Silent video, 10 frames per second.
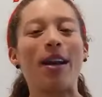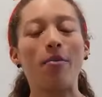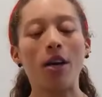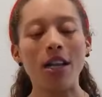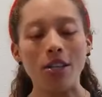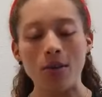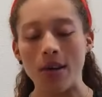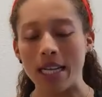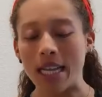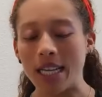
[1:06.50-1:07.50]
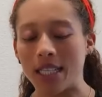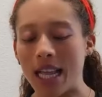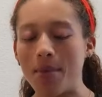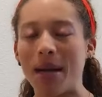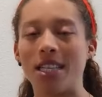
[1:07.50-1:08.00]
What I'm gonna do is I
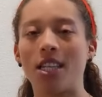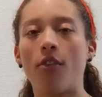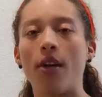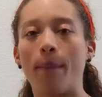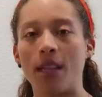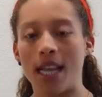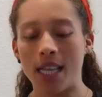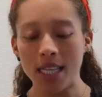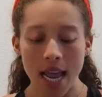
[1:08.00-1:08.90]
set myself a playlist.